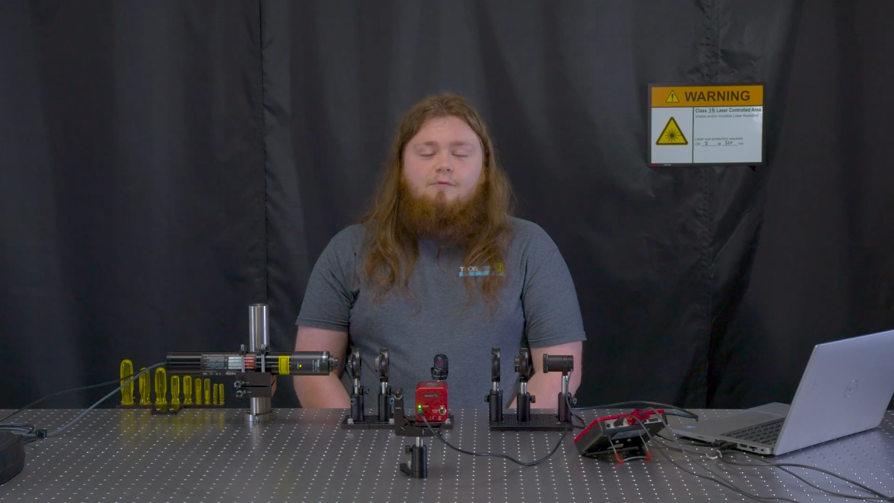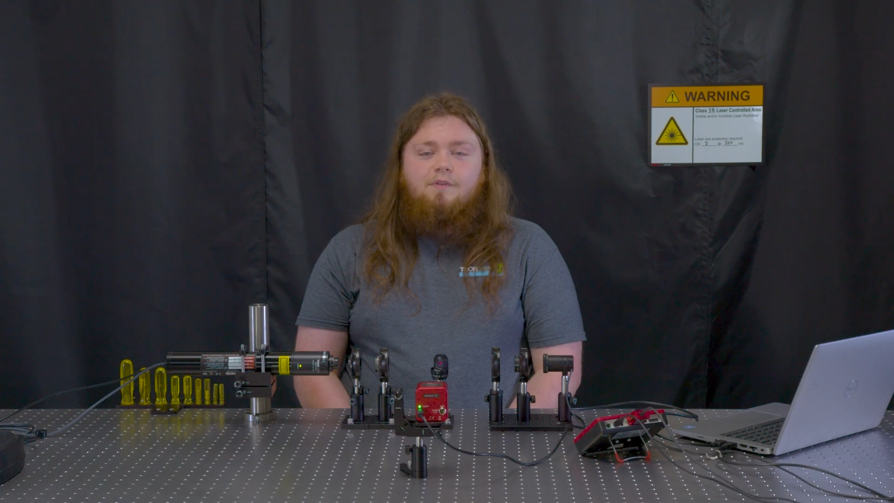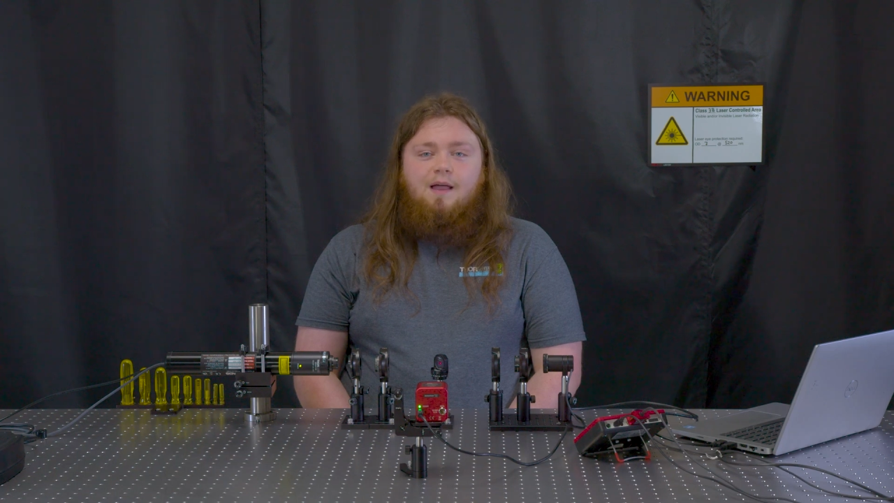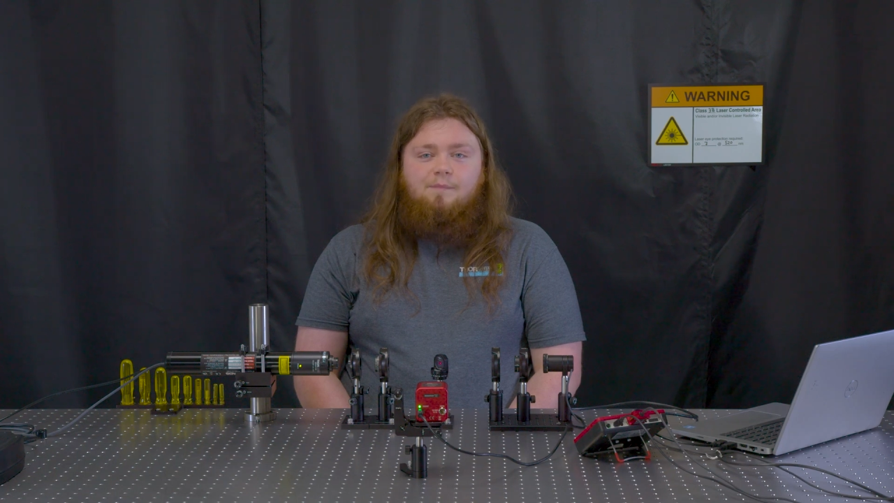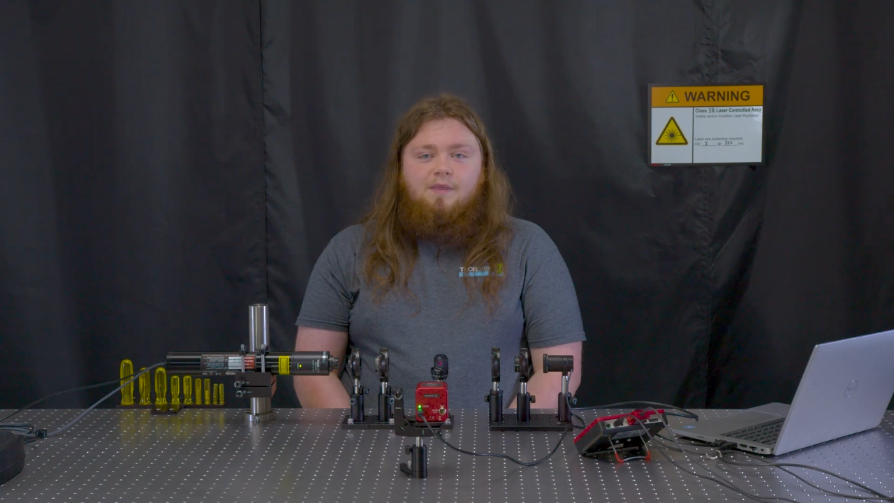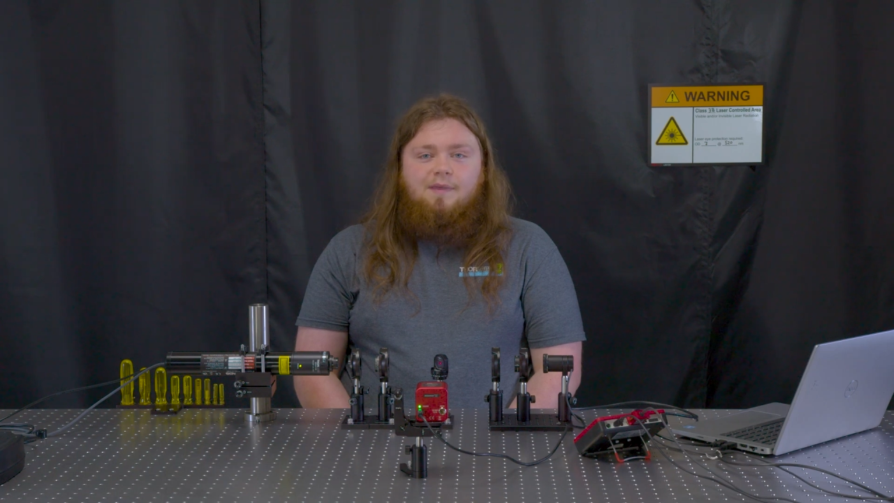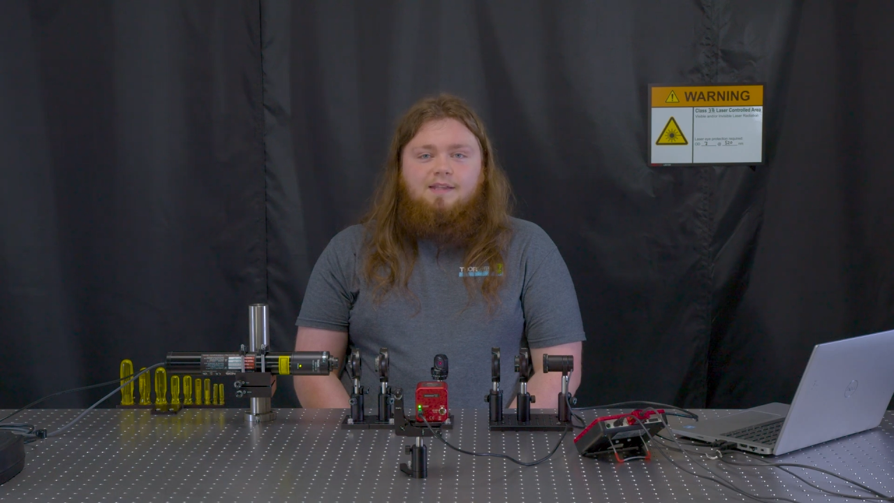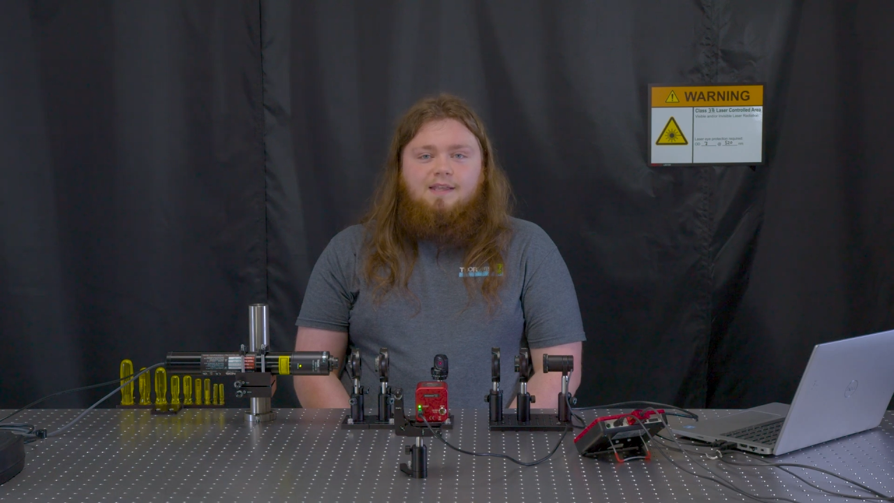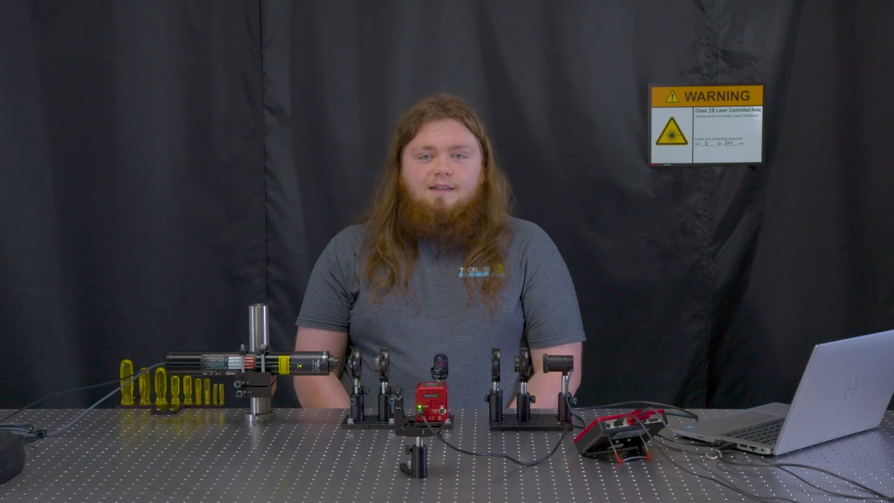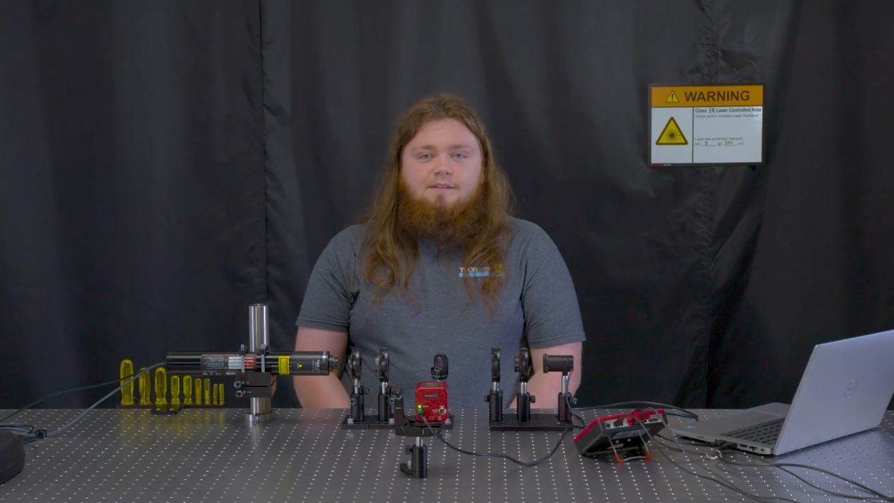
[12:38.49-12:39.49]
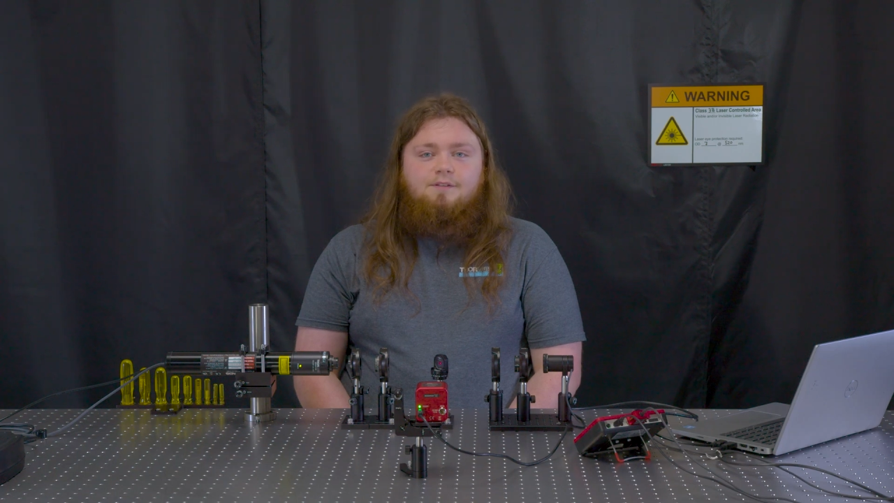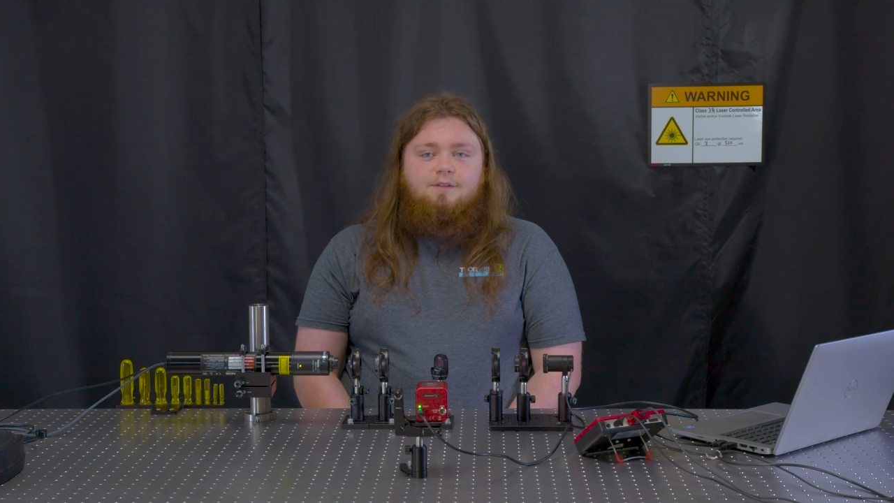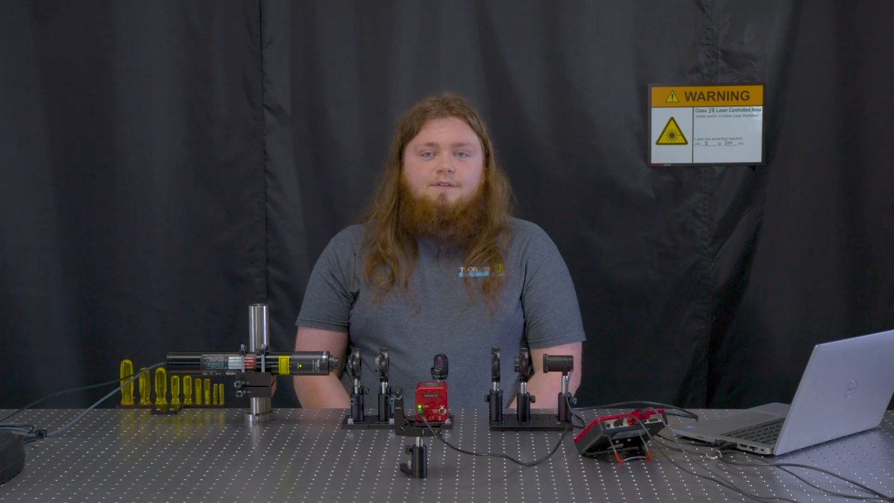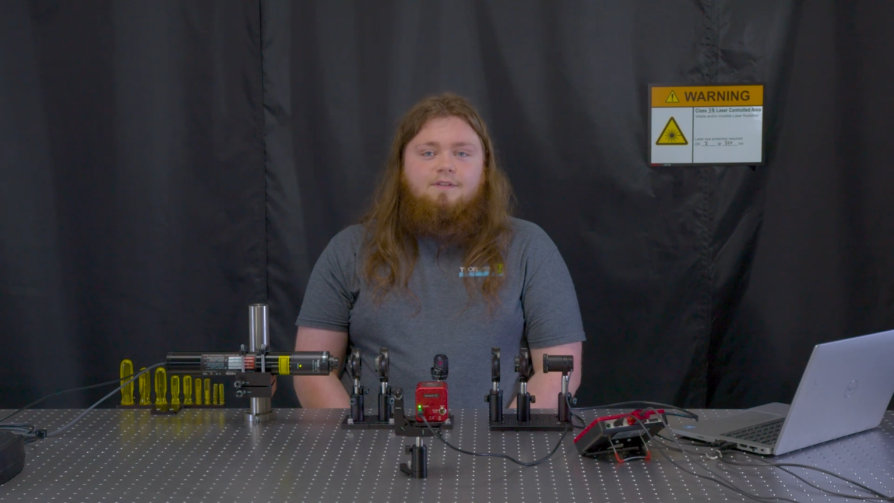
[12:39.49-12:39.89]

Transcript: will not be maintained due